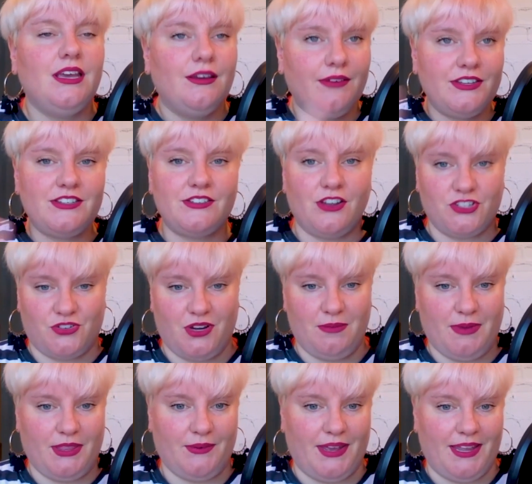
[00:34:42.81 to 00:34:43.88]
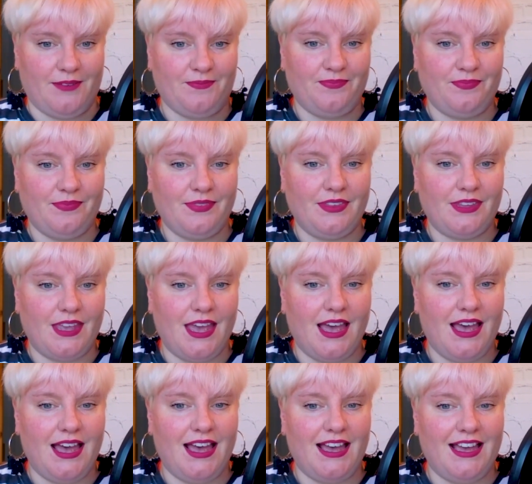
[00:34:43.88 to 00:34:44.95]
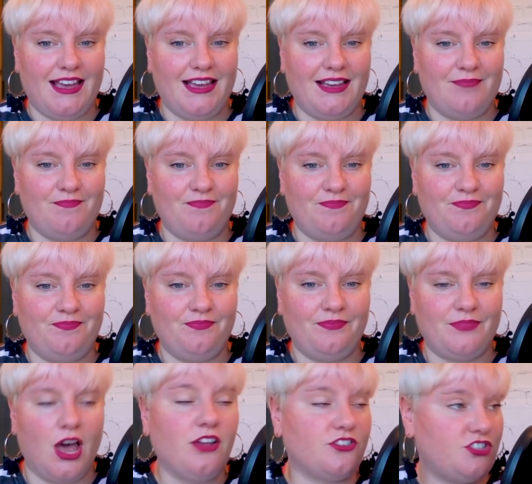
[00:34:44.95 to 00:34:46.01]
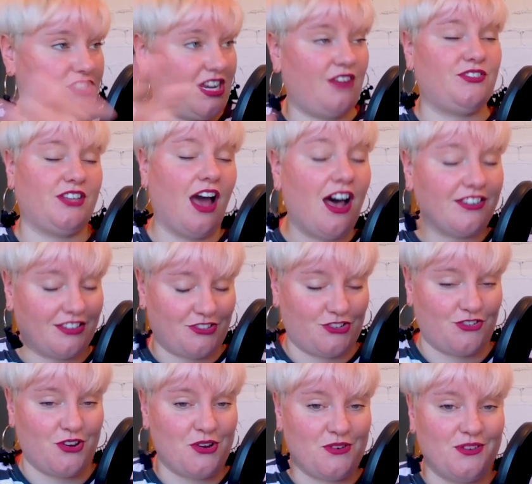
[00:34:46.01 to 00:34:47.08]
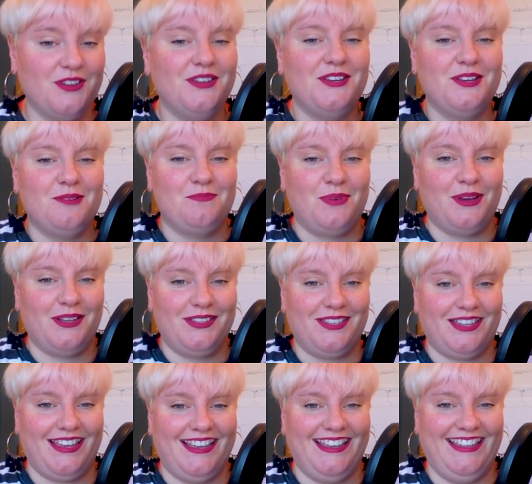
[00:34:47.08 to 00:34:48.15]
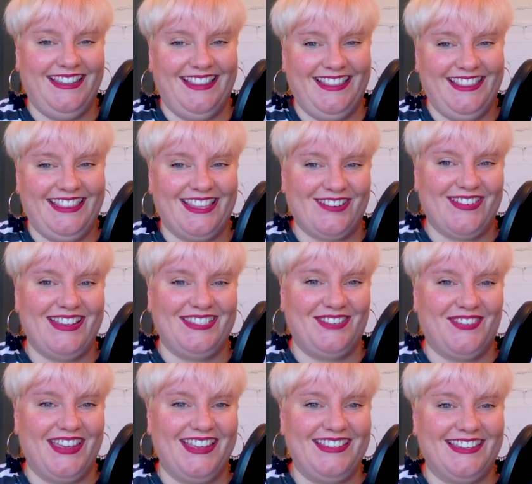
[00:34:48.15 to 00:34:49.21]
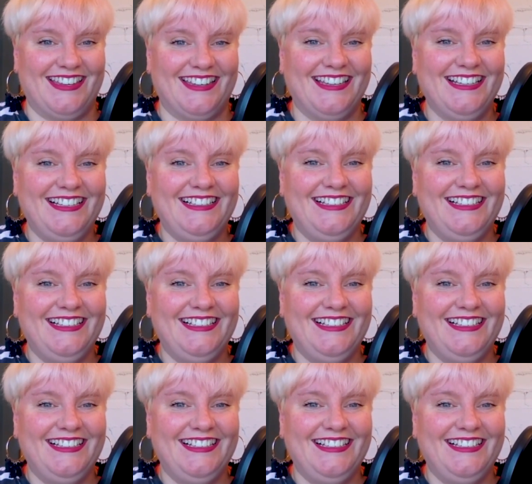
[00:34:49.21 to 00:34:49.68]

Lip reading: Which is not true, by the way. The chef's arse is true, but the rest of it isn't.